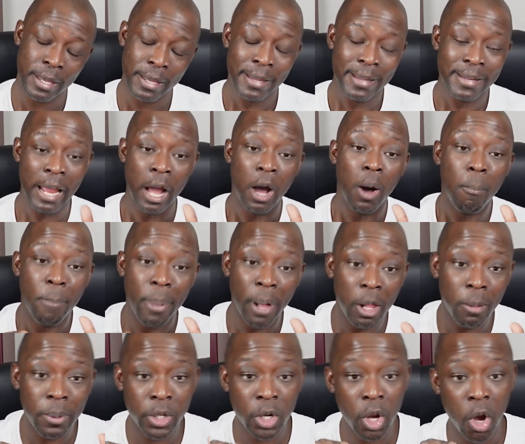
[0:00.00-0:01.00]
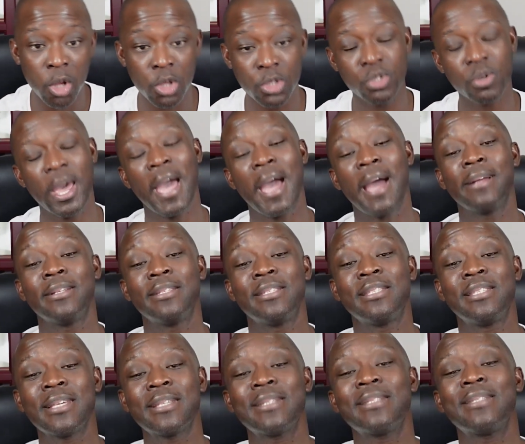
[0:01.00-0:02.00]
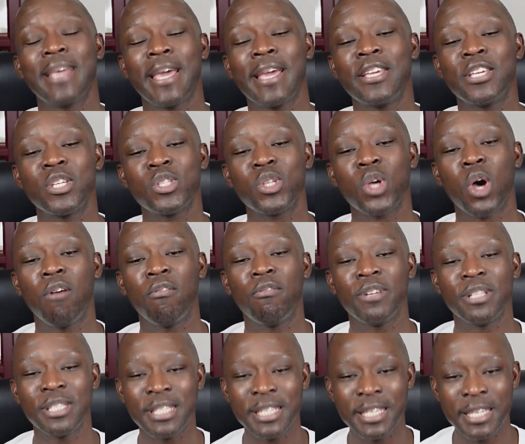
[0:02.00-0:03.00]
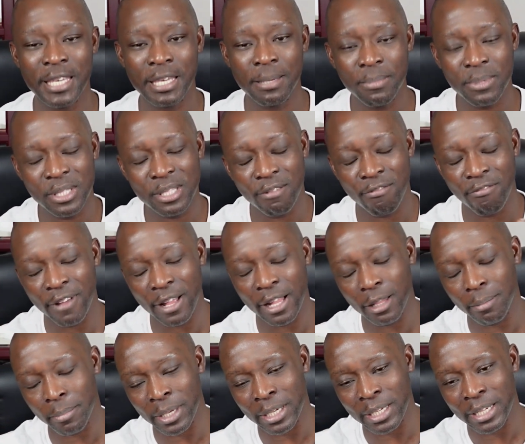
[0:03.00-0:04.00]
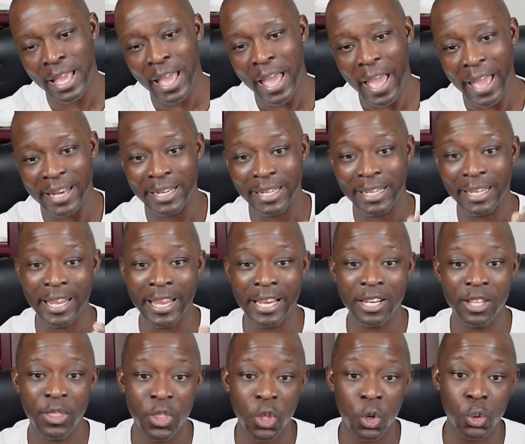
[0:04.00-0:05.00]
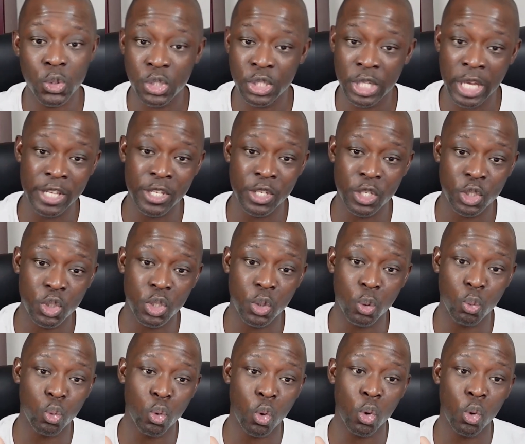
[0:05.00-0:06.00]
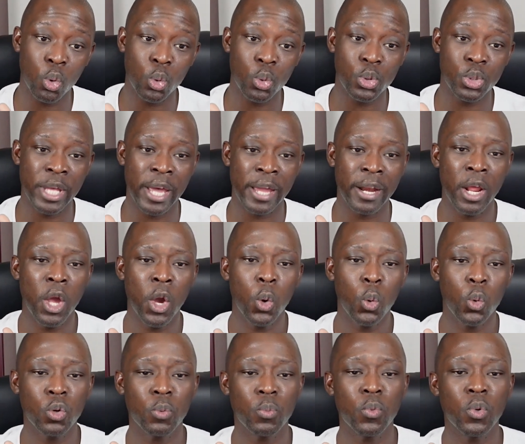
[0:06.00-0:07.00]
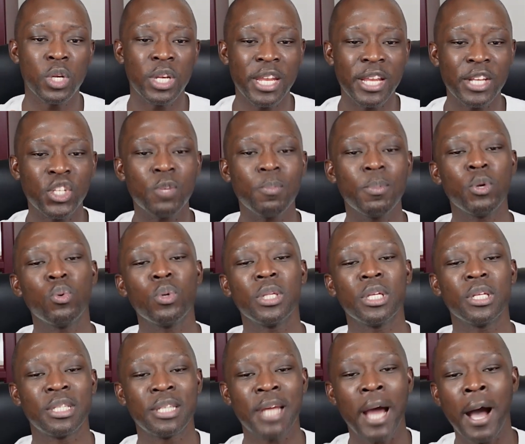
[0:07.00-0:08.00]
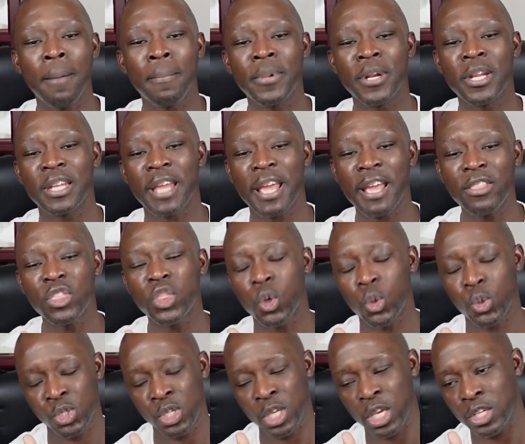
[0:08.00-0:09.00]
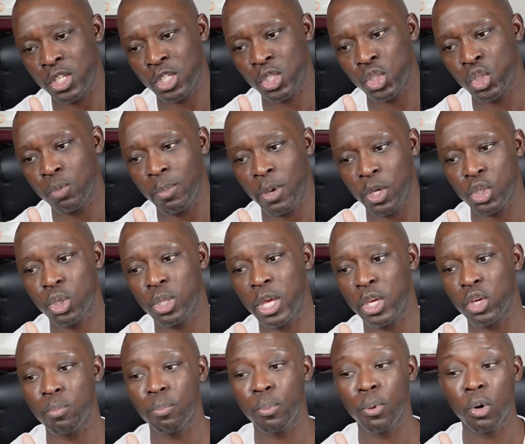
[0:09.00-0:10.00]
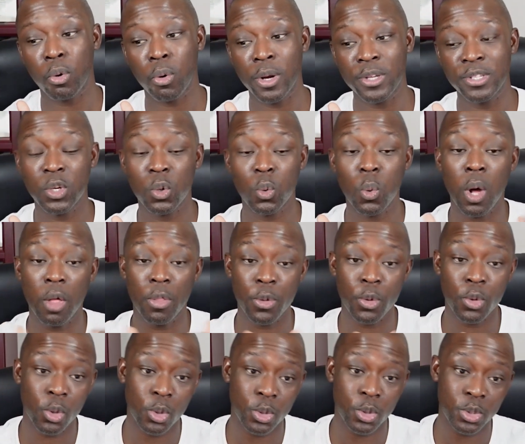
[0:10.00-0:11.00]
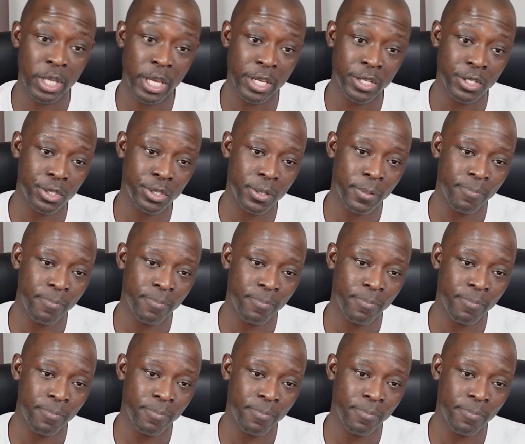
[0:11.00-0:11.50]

Now, Belbin also had 6 stages of a team's development and linked those stages to the roles that would need to be really dominant in those stages to make sure that you're progressing well through those stages.